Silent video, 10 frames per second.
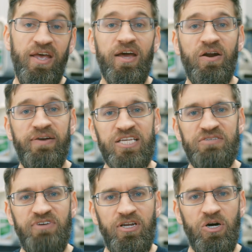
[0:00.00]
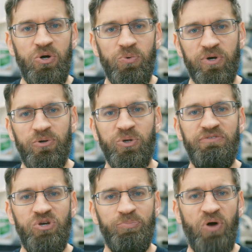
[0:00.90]
In our next video, we're going to
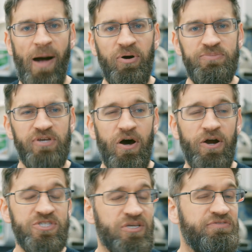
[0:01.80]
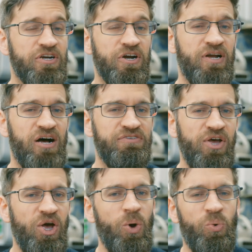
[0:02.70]
review the problems that are severe enough
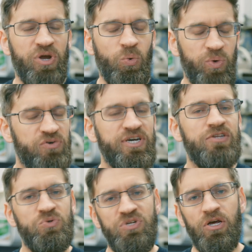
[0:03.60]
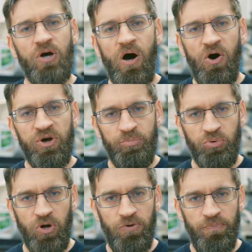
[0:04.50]
where you really do need to call in a
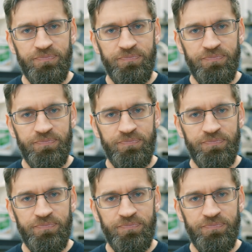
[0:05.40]
pro.